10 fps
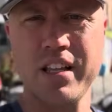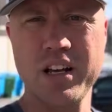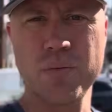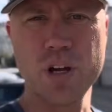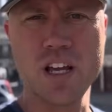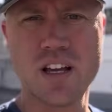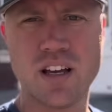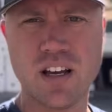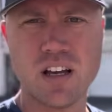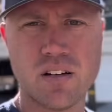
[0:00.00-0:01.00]
then we
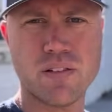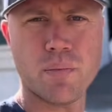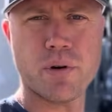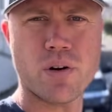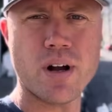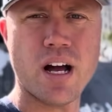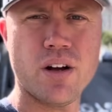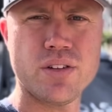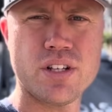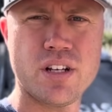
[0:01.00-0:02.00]
flip it
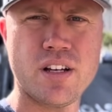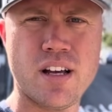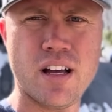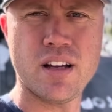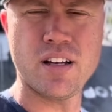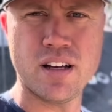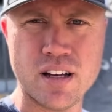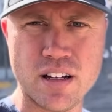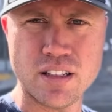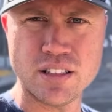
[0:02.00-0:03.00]
around
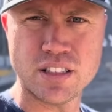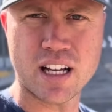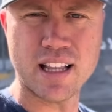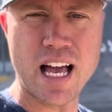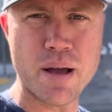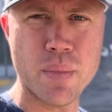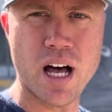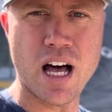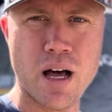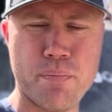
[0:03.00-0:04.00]
to climb
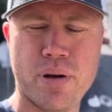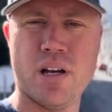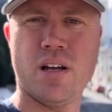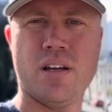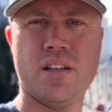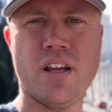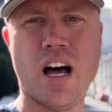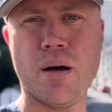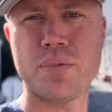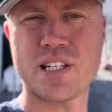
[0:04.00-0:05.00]
up
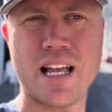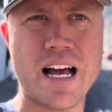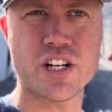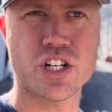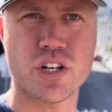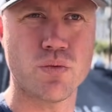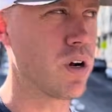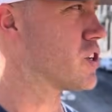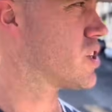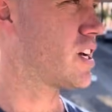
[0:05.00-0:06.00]

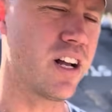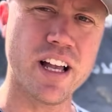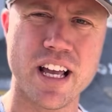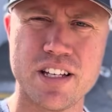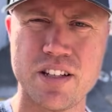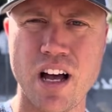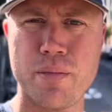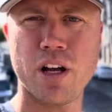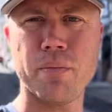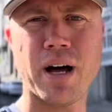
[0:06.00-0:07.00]
Knob/Russian Hill. I guess Knob
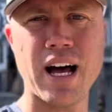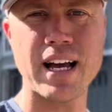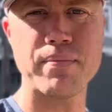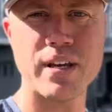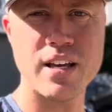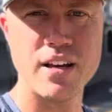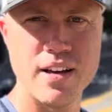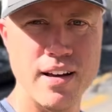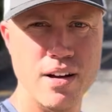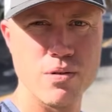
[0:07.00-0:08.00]
Hill behind me,
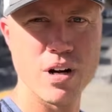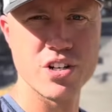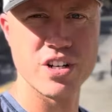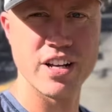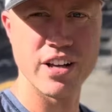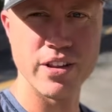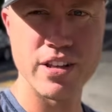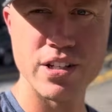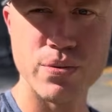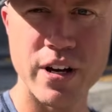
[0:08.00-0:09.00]
Russian Hill
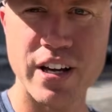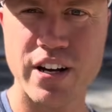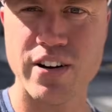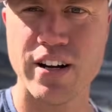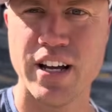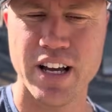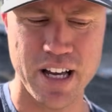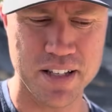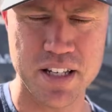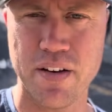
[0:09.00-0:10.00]
this way here
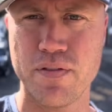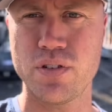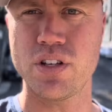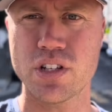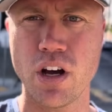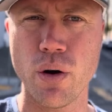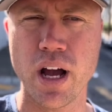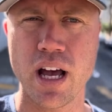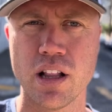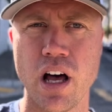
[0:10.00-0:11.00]
in San Francisco. All
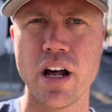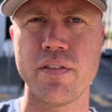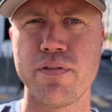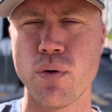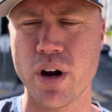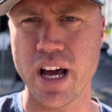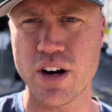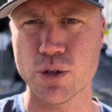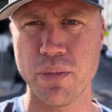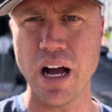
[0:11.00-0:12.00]
right, a lot of
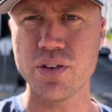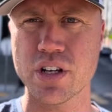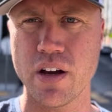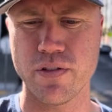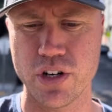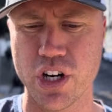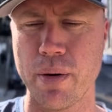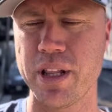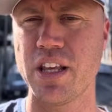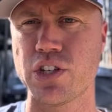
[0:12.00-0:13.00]
49ers Browns coverage
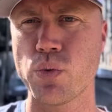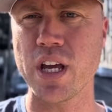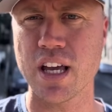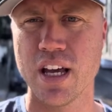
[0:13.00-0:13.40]
coming this week.